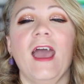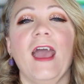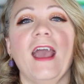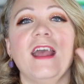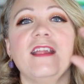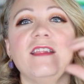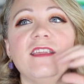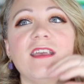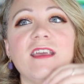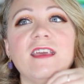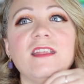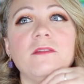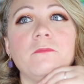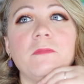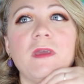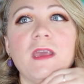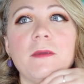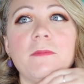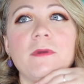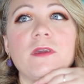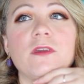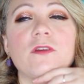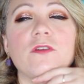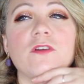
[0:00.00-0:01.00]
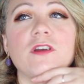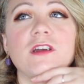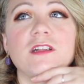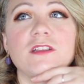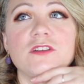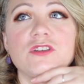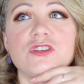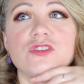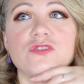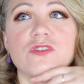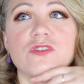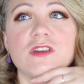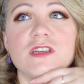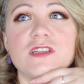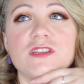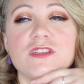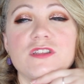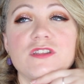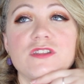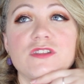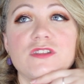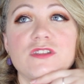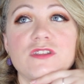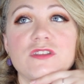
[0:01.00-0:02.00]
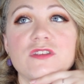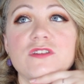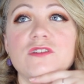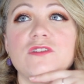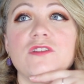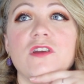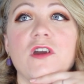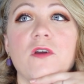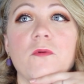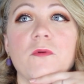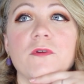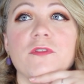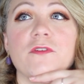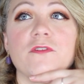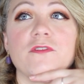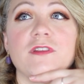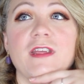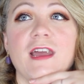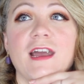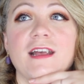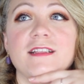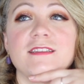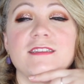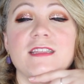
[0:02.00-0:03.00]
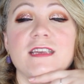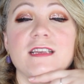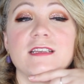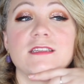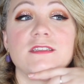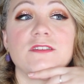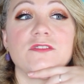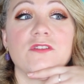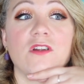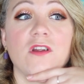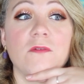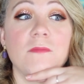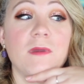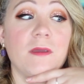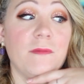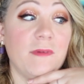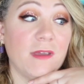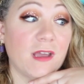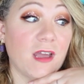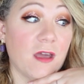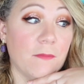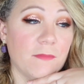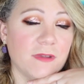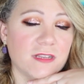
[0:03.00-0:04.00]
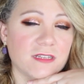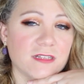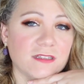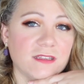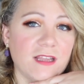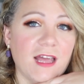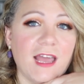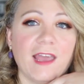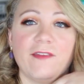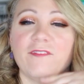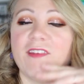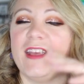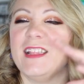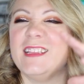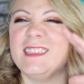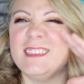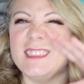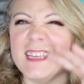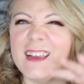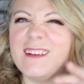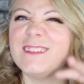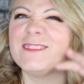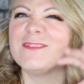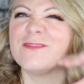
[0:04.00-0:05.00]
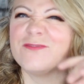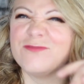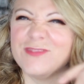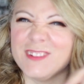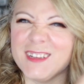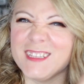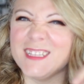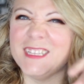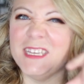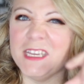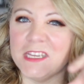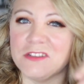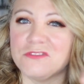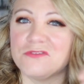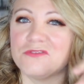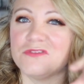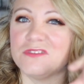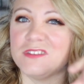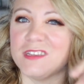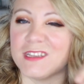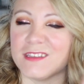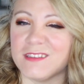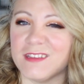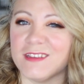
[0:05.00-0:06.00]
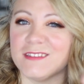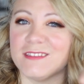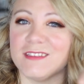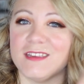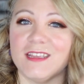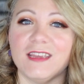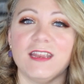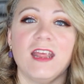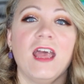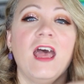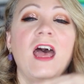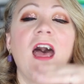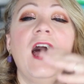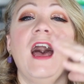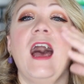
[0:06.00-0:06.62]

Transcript: And then maybe her illustrations, you know, with her dad's things start maybe coming to life. It sounds really interesting, doesn't it?